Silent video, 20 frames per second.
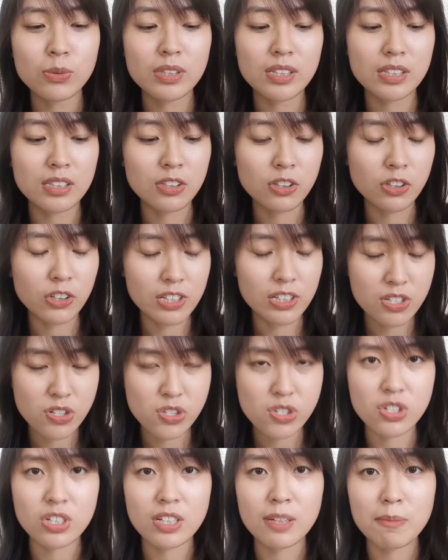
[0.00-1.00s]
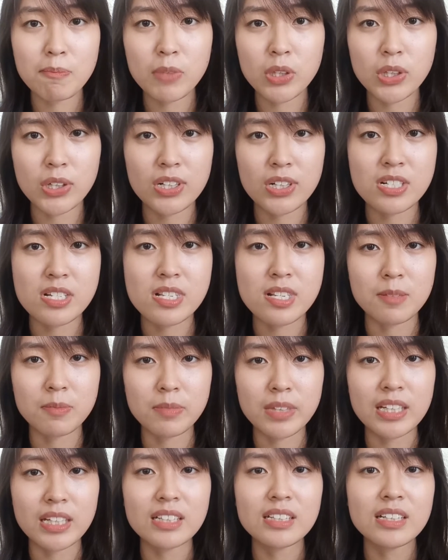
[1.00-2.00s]
with an oil strip or
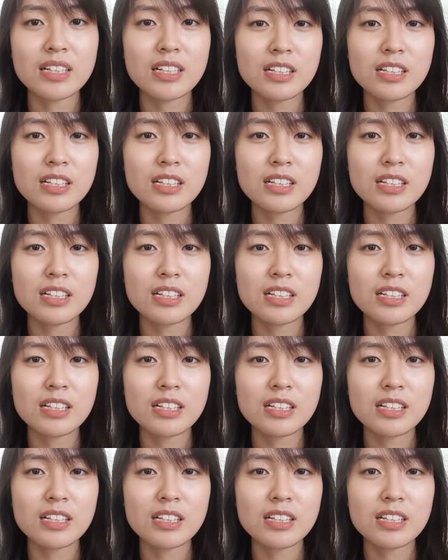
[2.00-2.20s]
something,